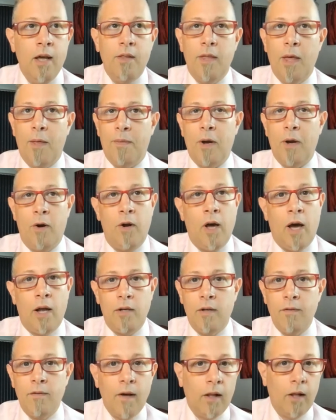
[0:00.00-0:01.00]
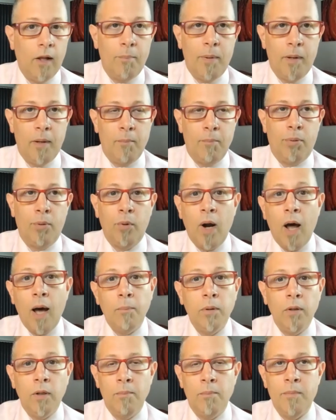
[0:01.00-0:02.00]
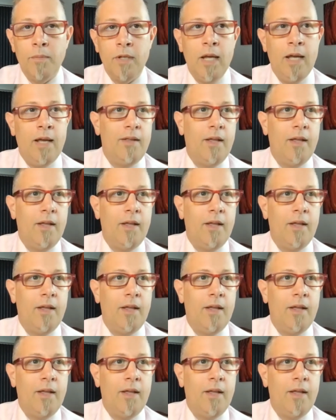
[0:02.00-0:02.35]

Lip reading: that they're not developing problems,